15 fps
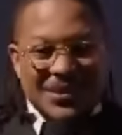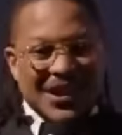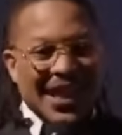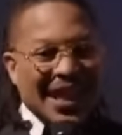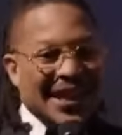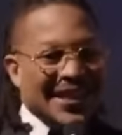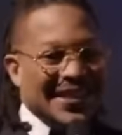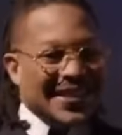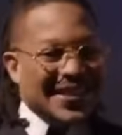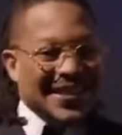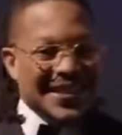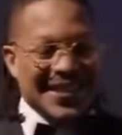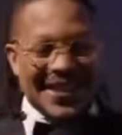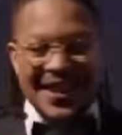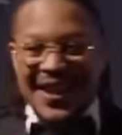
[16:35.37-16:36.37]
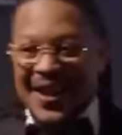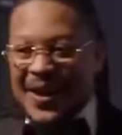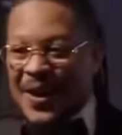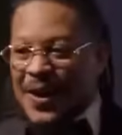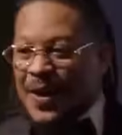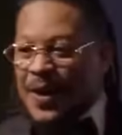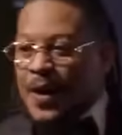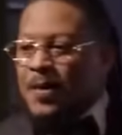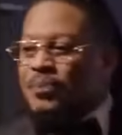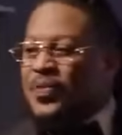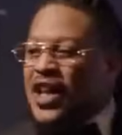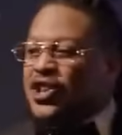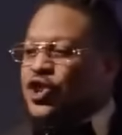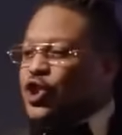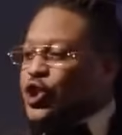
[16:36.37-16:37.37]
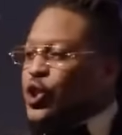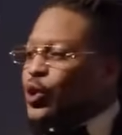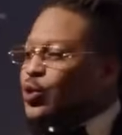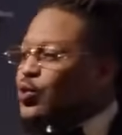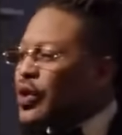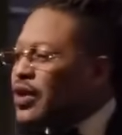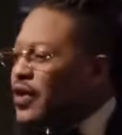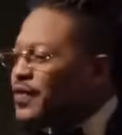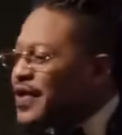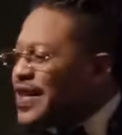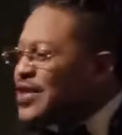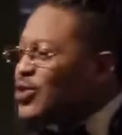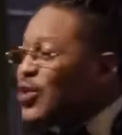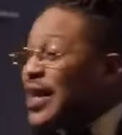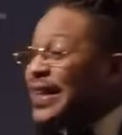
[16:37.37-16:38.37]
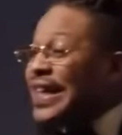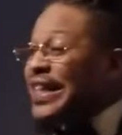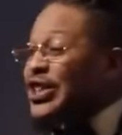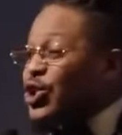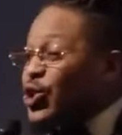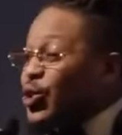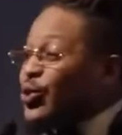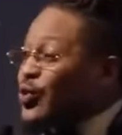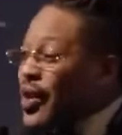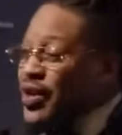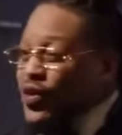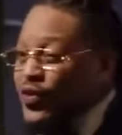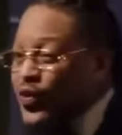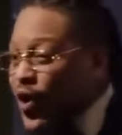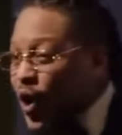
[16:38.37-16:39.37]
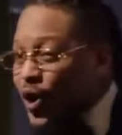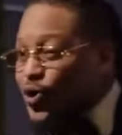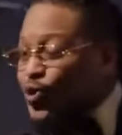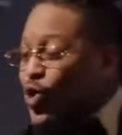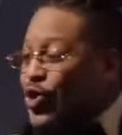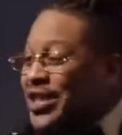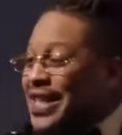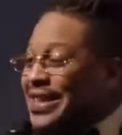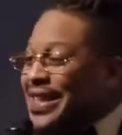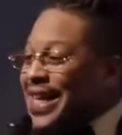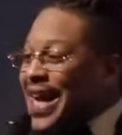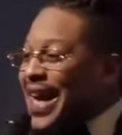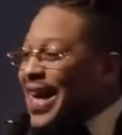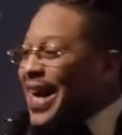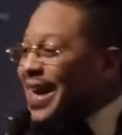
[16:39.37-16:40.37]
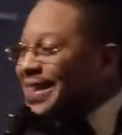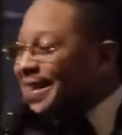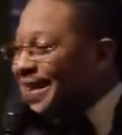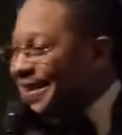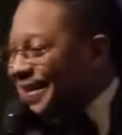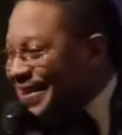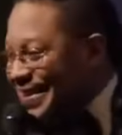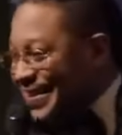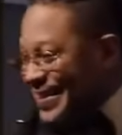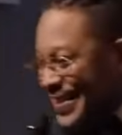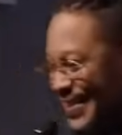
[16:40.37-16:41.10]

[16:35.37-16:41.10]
change, the children of Israel, the children of God, Ronit and her cousins,